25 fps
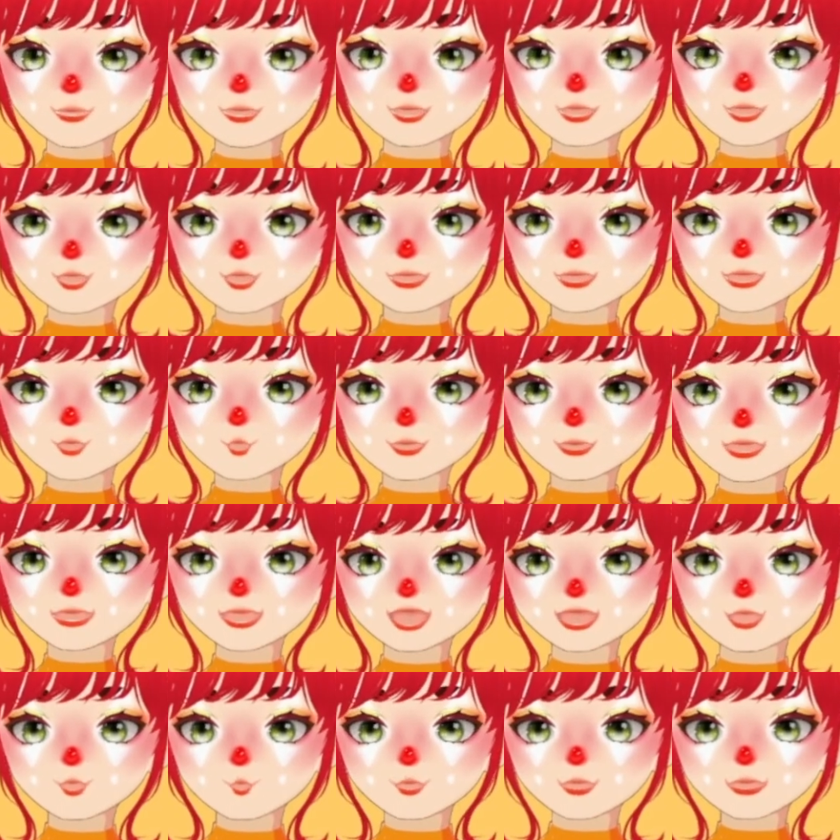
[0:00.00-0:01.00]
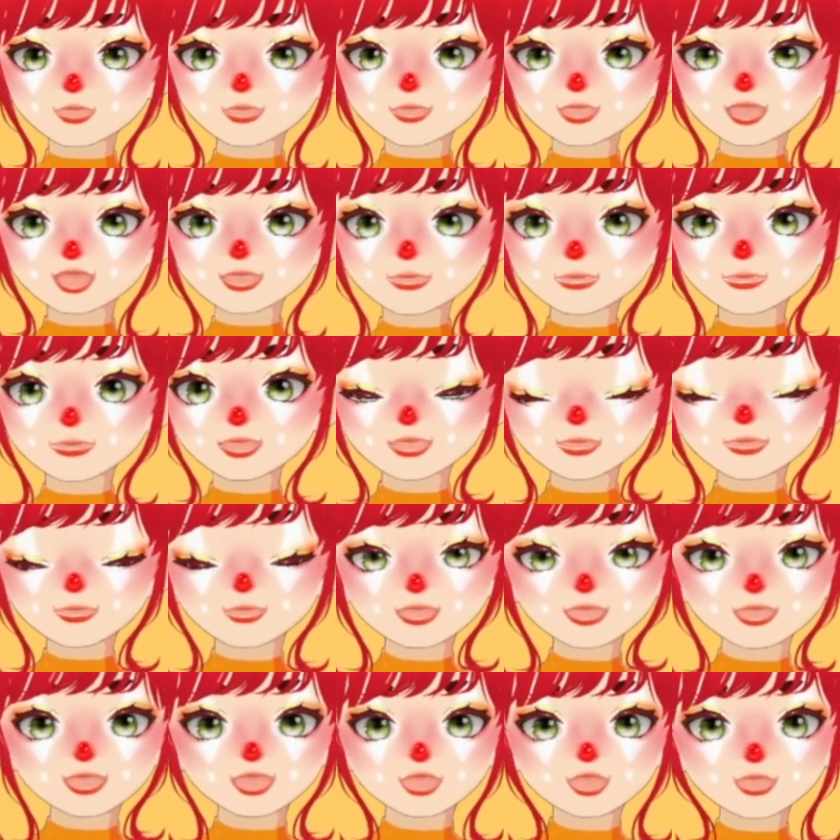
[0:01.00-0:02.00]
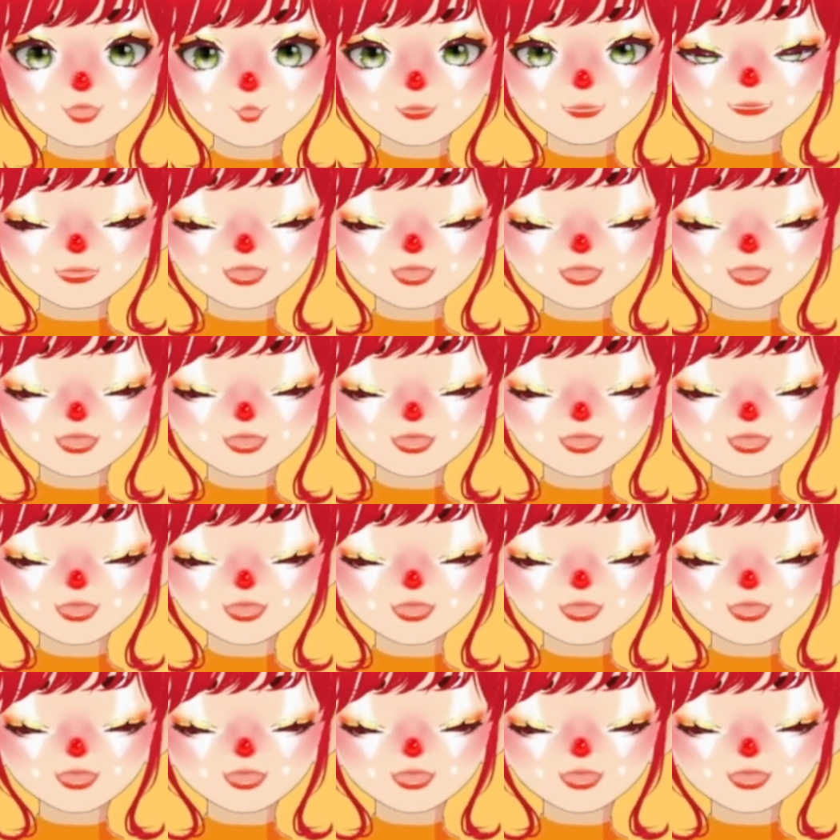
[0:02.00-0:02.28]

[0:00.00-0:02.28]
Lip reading: What do you like to do for fun? Got any hobbies?